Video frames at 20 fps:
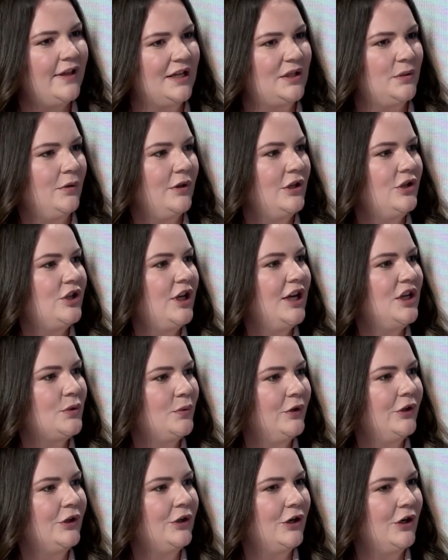that's where the change
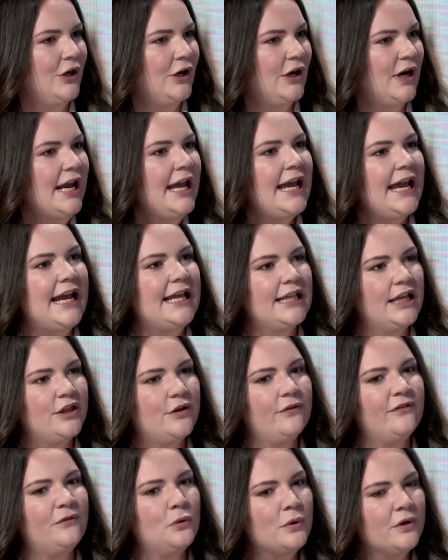will occur. And then
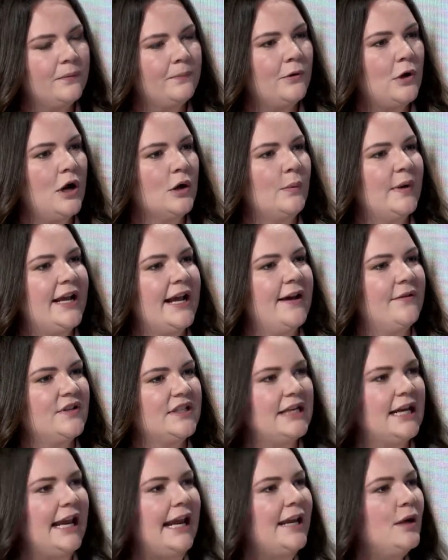the fourth prong we have is
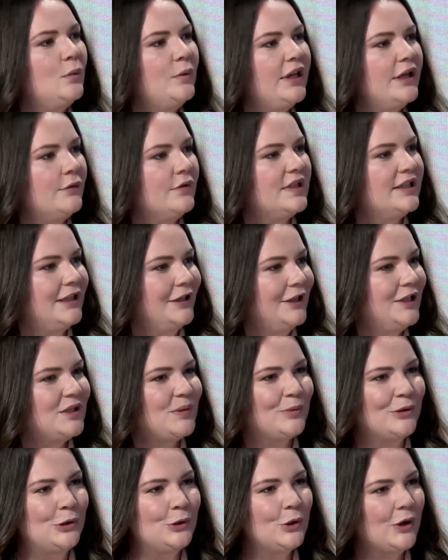an eight-week resilience
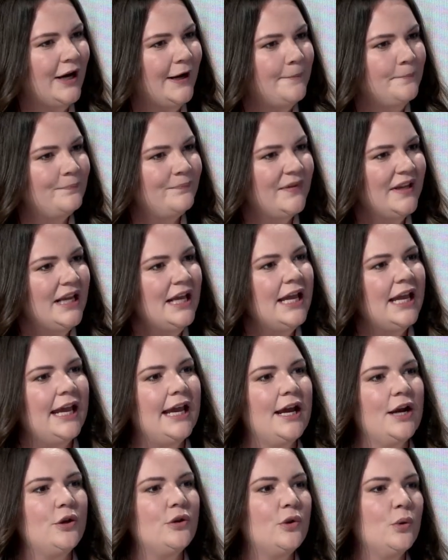program.
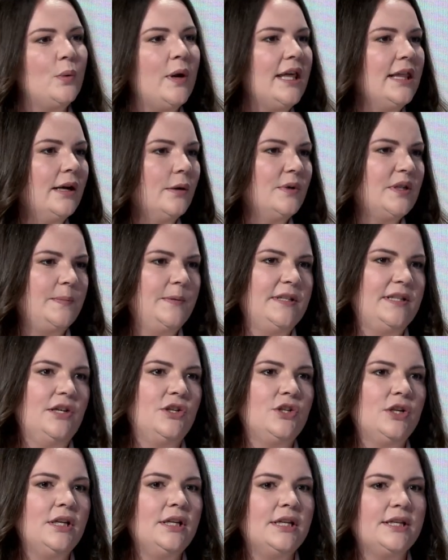And the way that it was
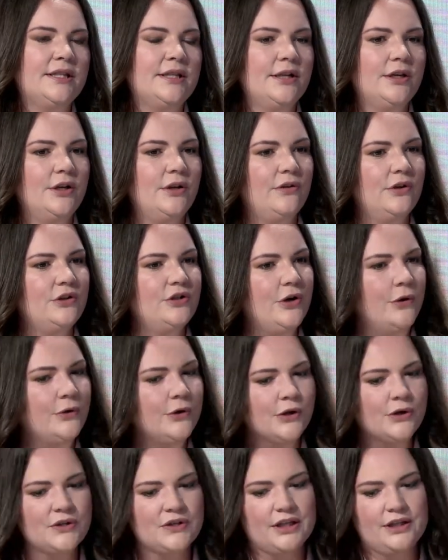positioned is the, the
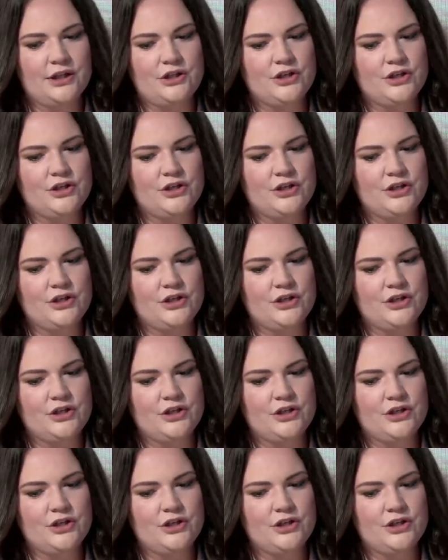donors and the